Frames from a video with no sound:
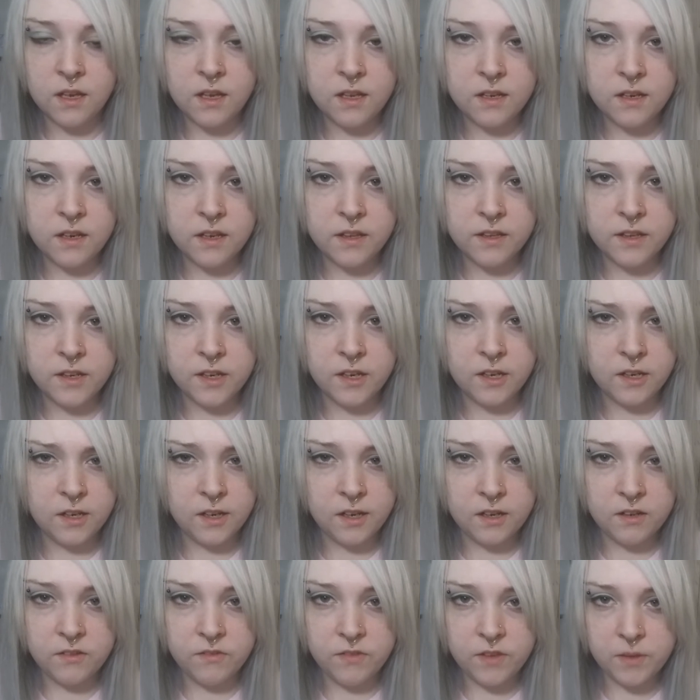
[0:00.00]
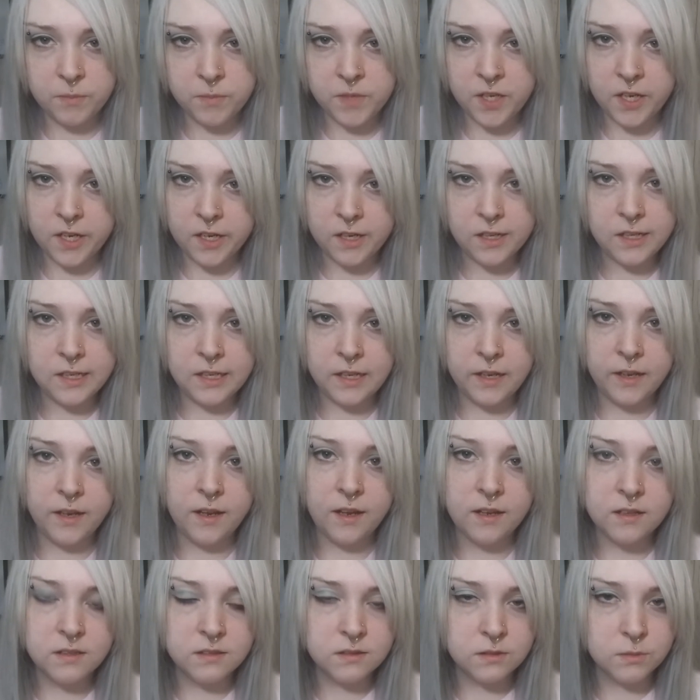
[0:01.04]
another kind of vape
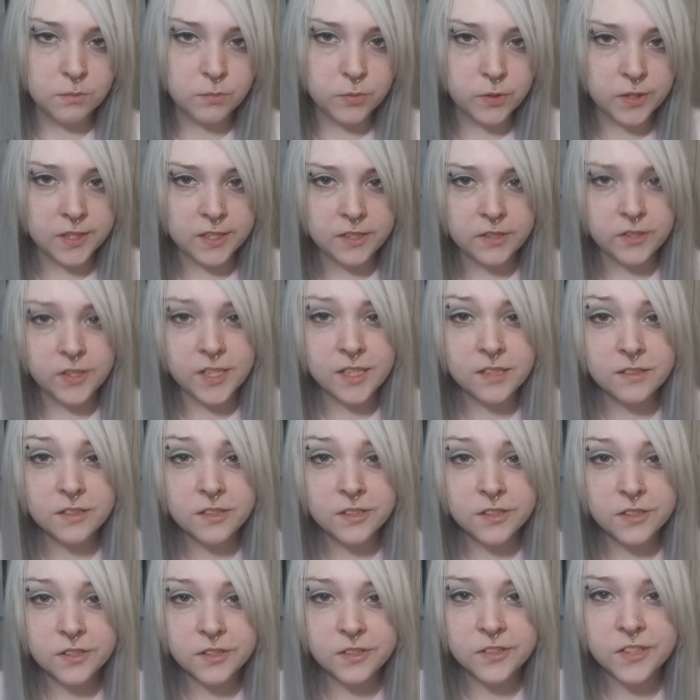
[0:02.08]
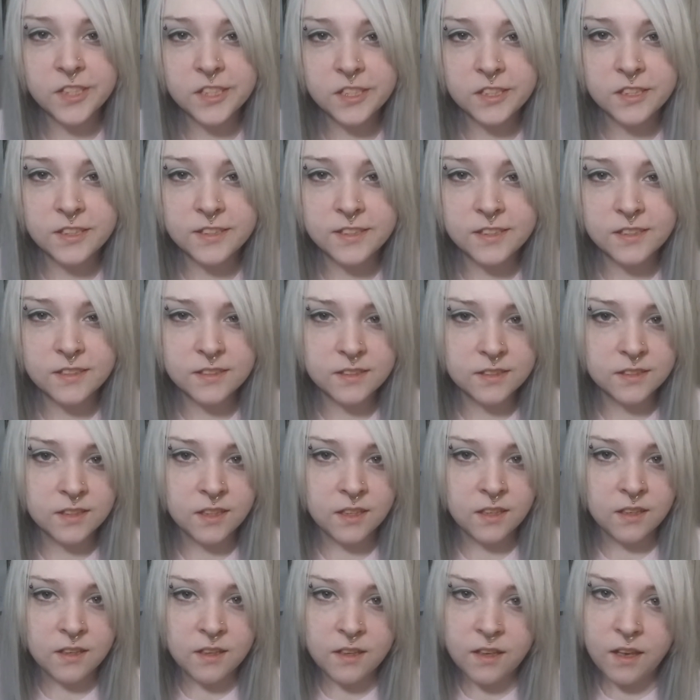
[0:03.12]
diary at some point to answer those questions.
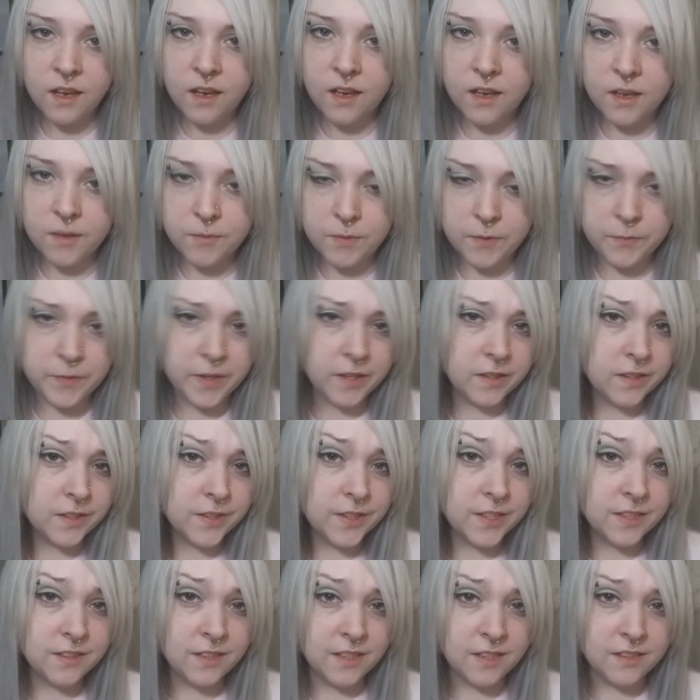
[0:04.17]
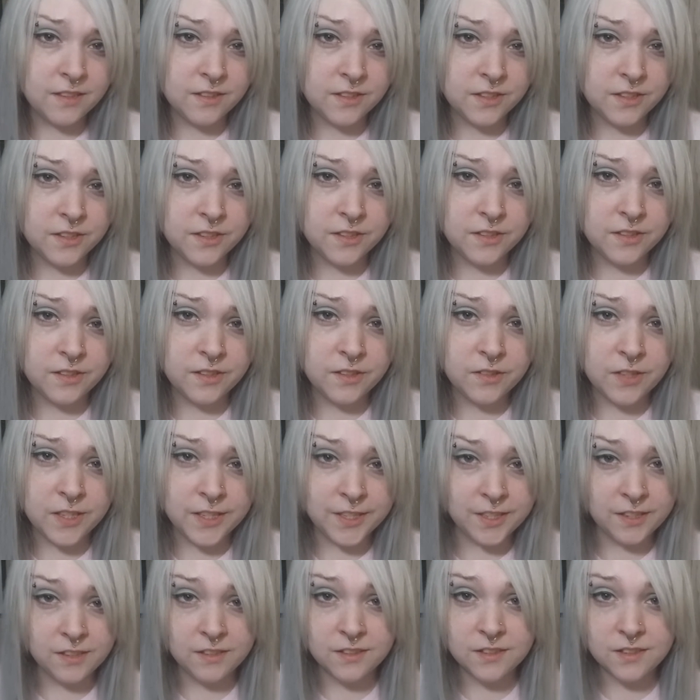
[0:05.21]
Um, I'm not going to answer the
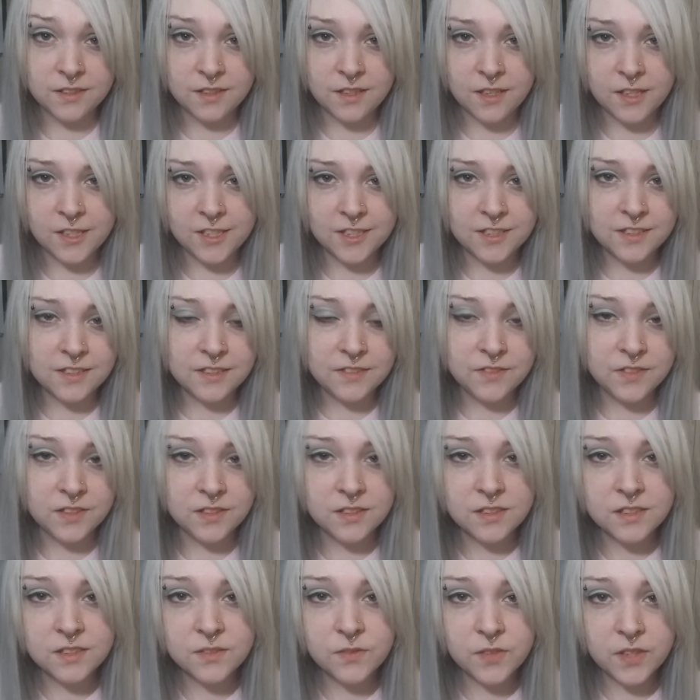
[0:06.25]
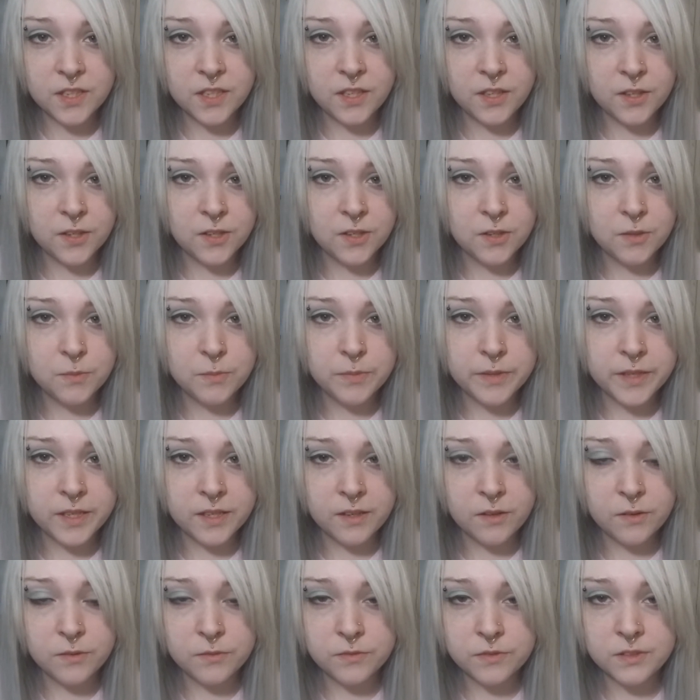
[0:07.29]
questions that I received in this video,
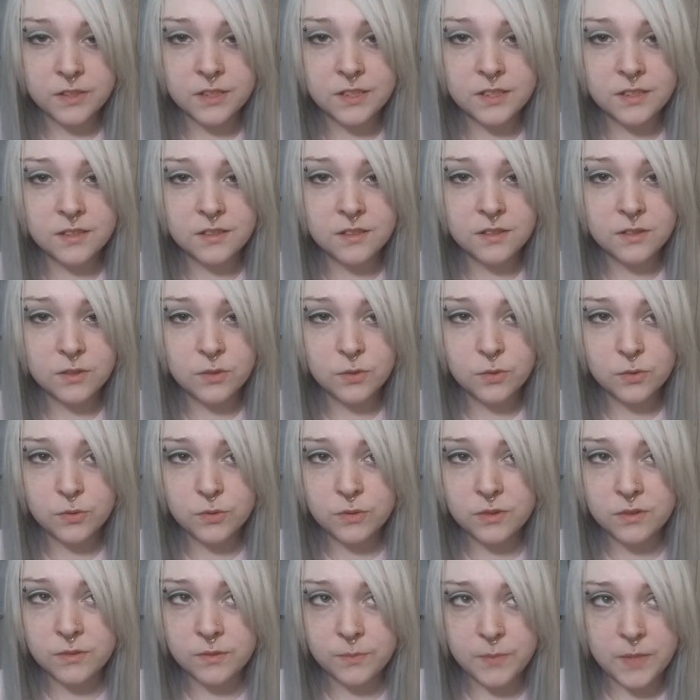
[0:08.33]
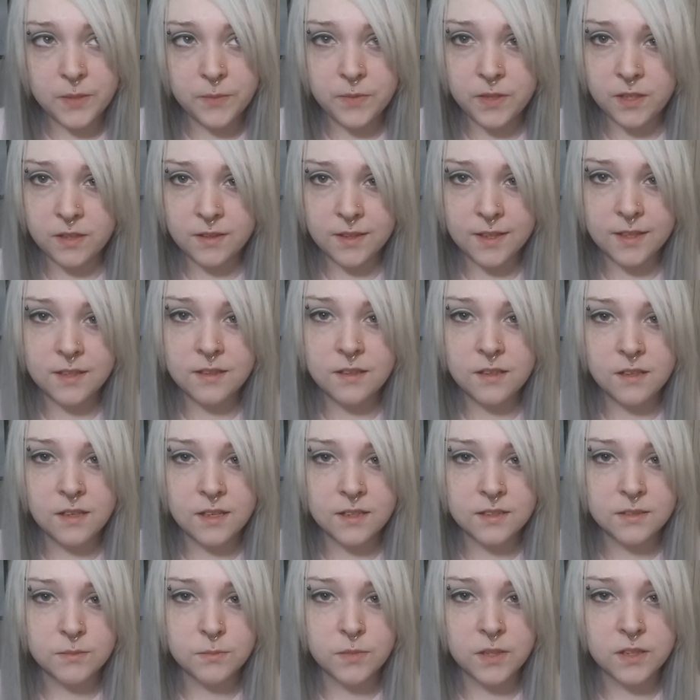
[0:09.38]
but hopefully soon, maybe in like the
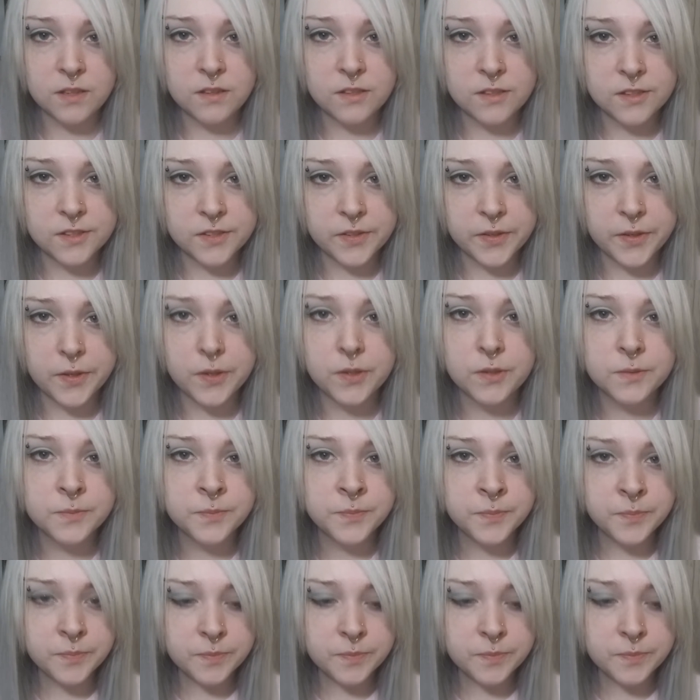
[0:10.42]
next month or so.